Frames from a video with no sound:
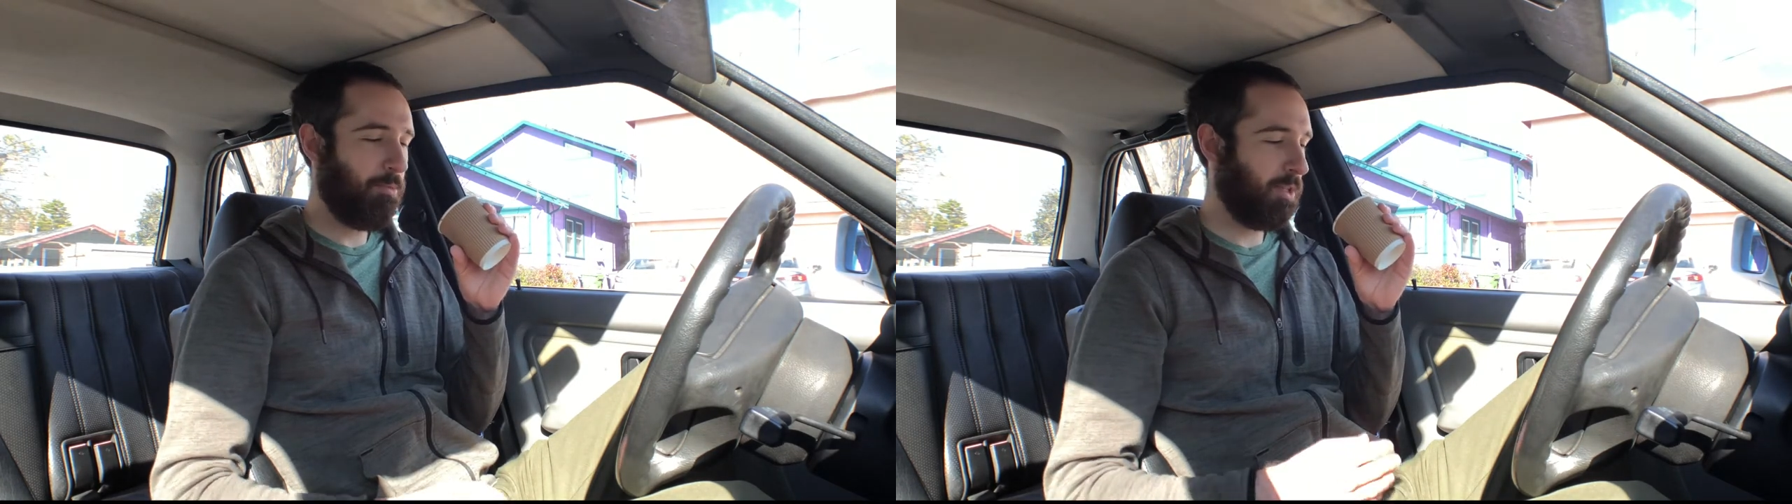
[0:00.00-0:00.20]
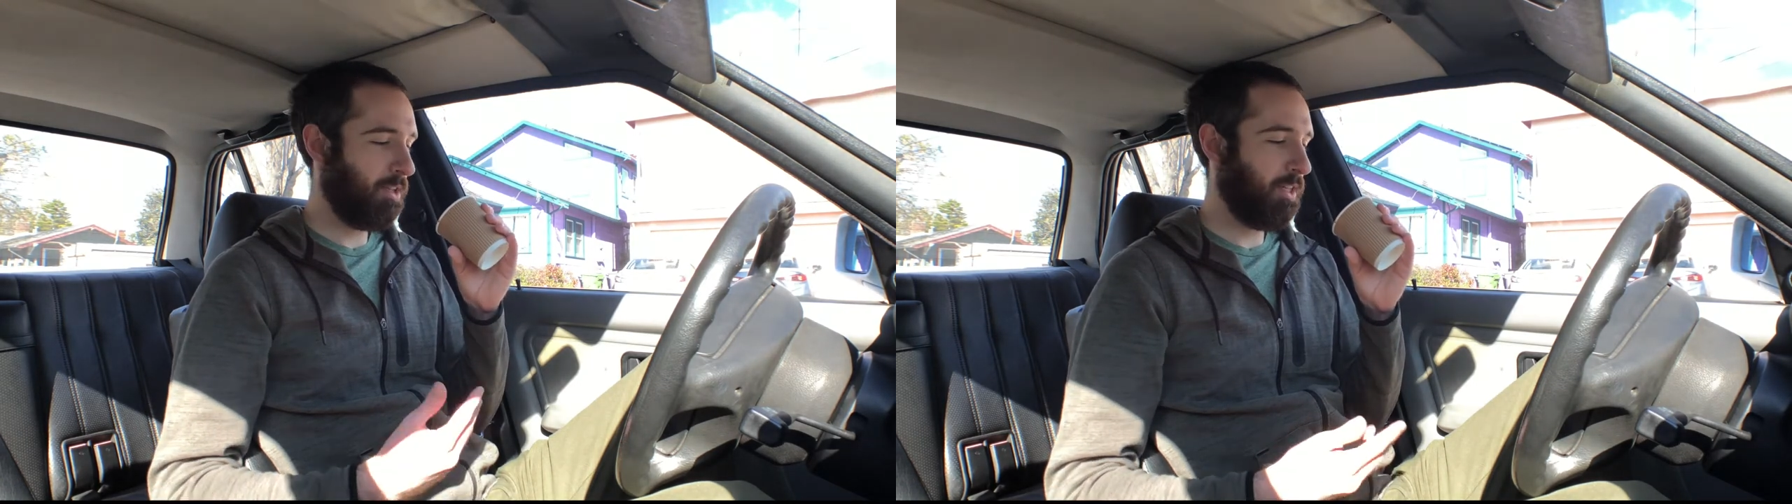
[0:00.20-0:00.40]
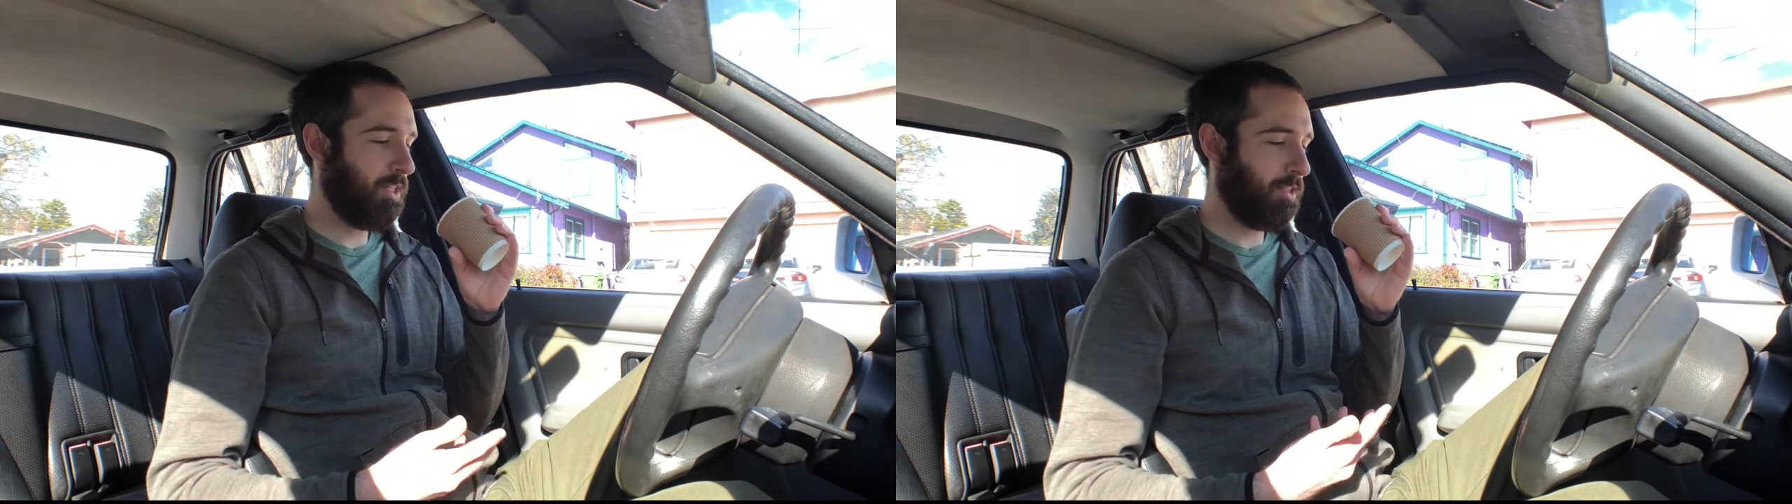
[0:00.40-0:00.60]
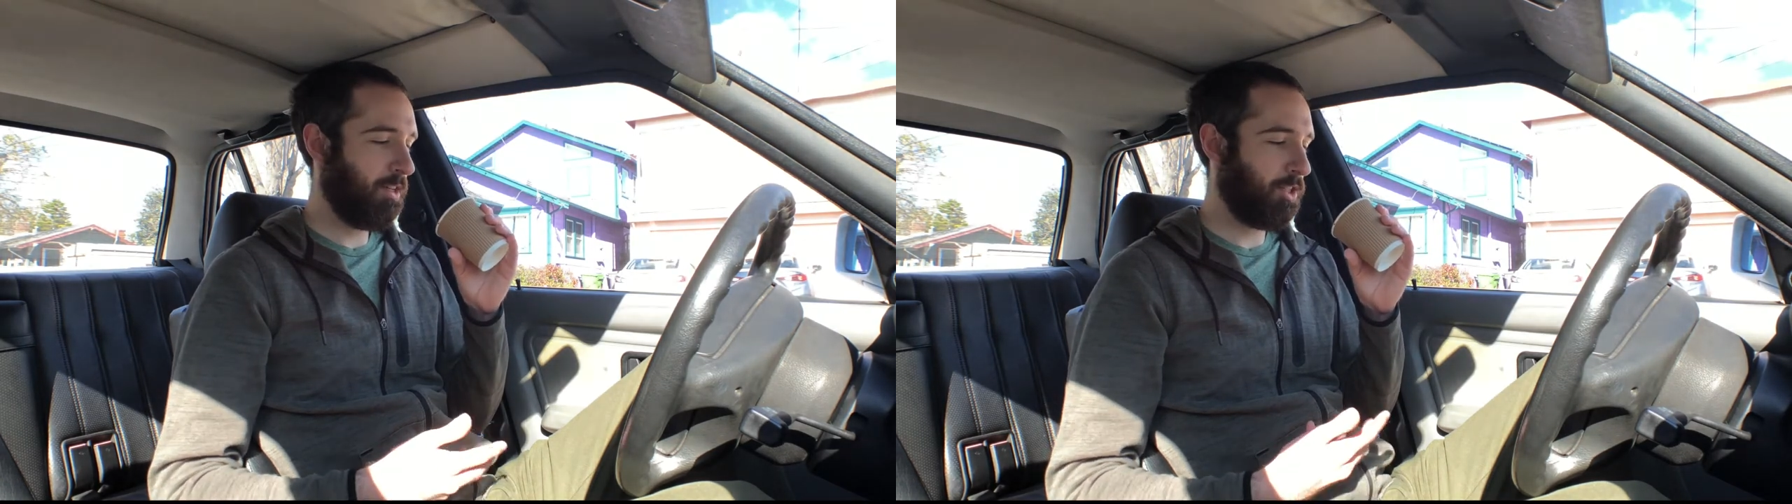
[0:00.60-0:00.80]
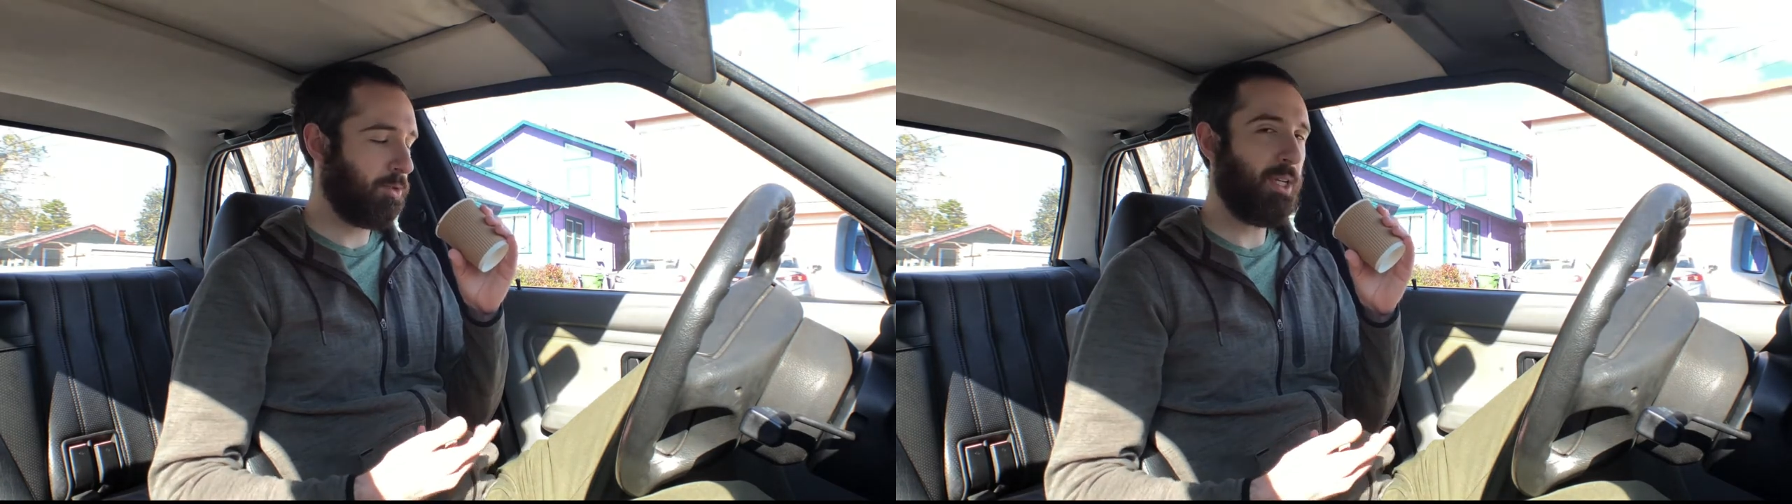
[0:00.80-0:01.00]
But there is a,
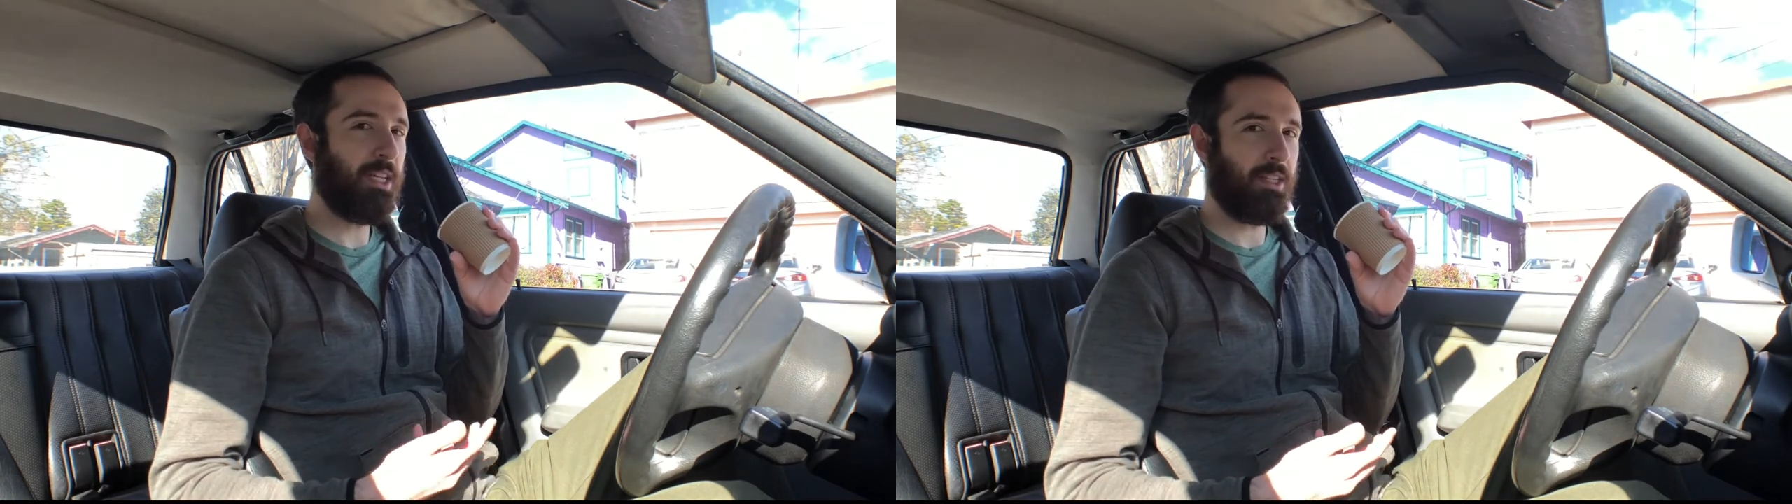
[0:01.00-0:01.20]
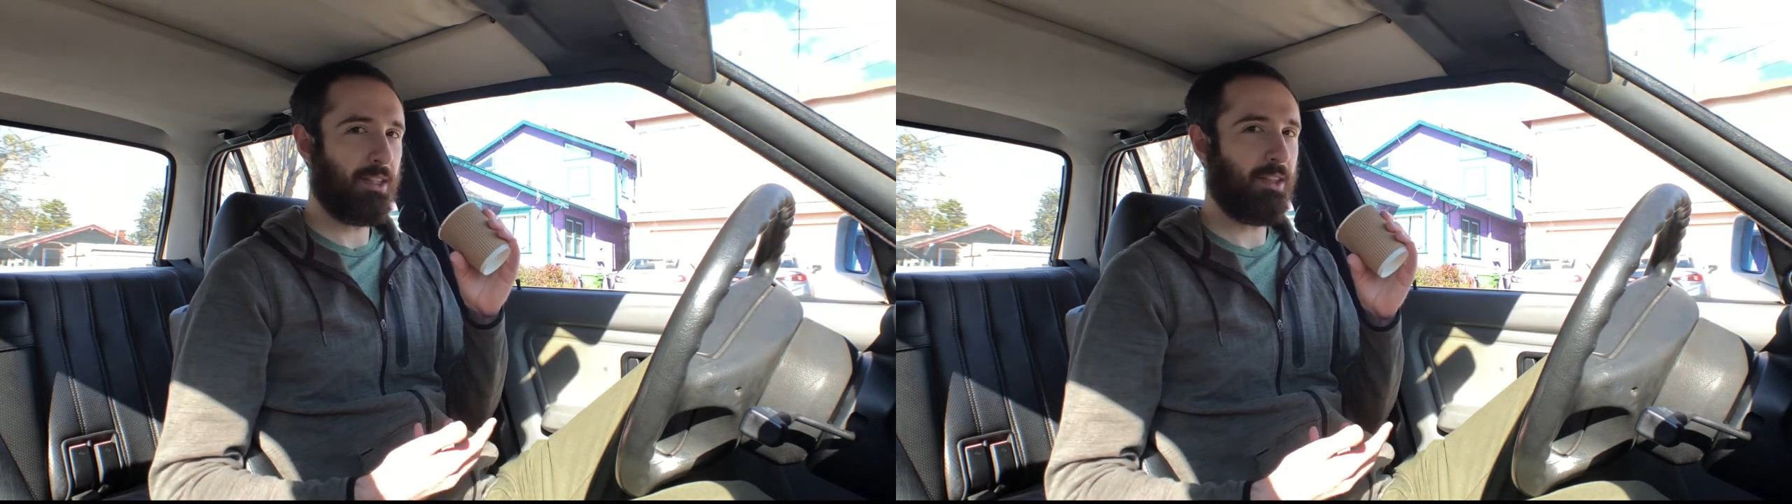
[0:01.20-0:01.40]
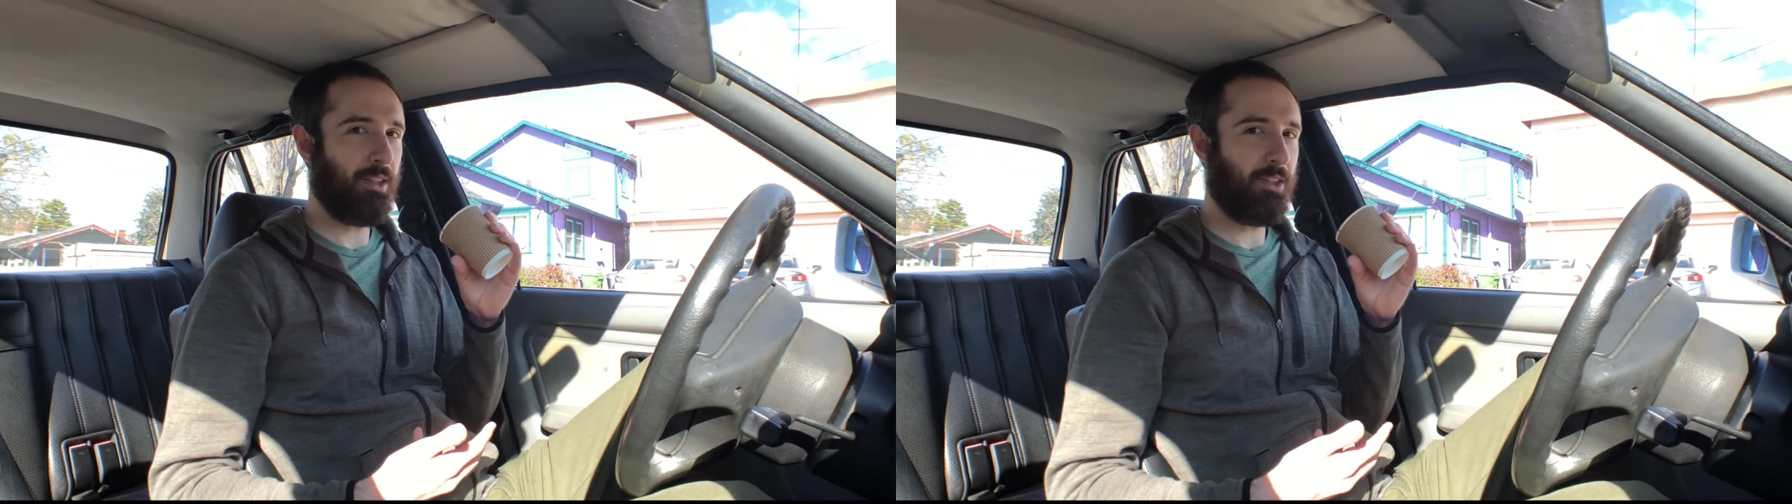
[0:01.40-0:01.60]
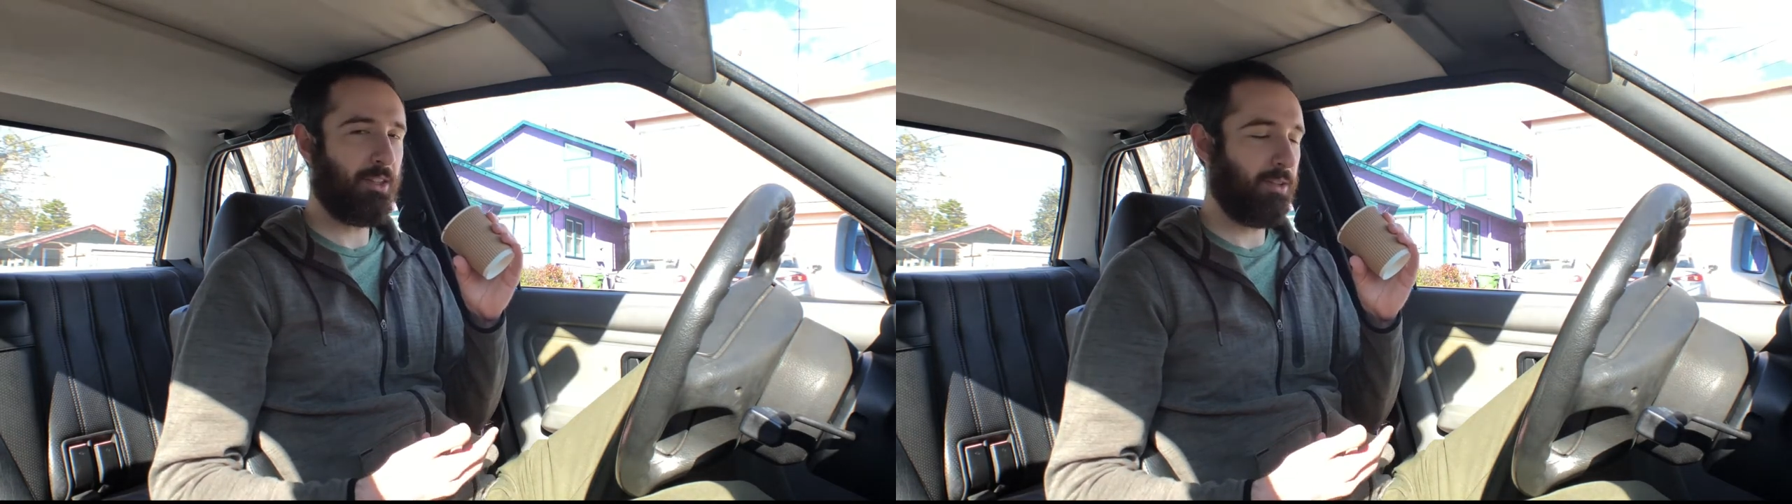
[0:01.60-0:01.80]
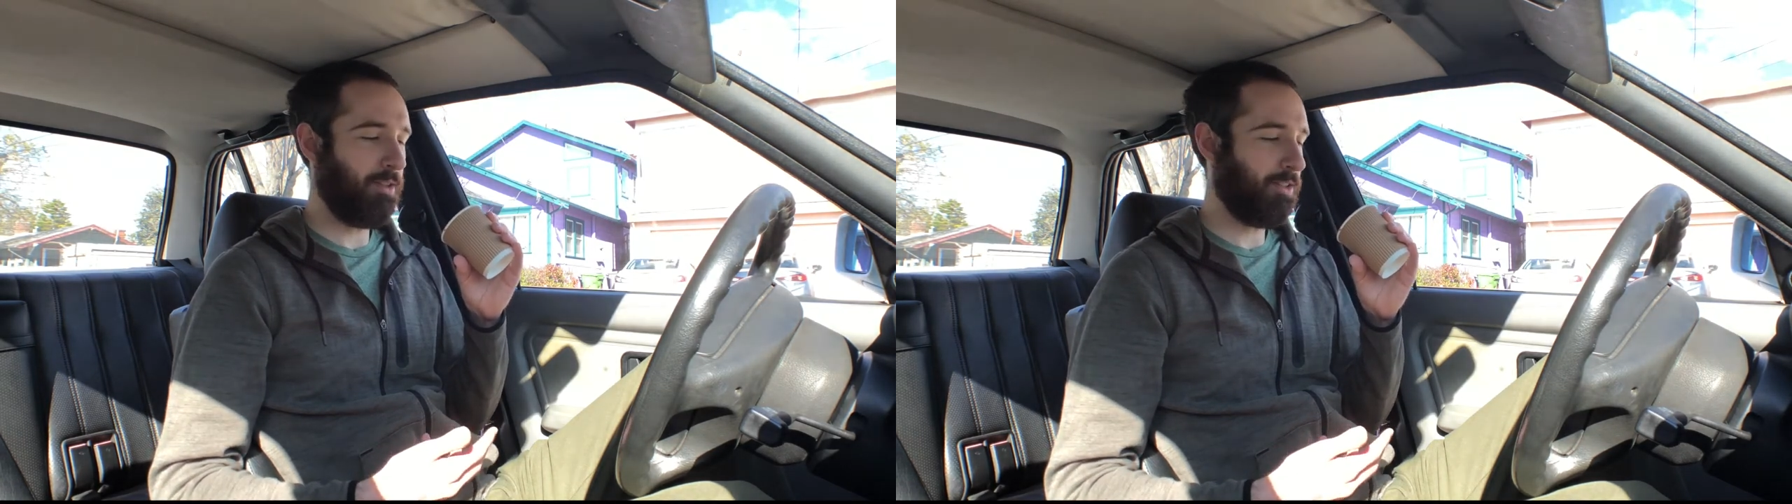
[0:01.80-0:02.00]
a sweetness in there too.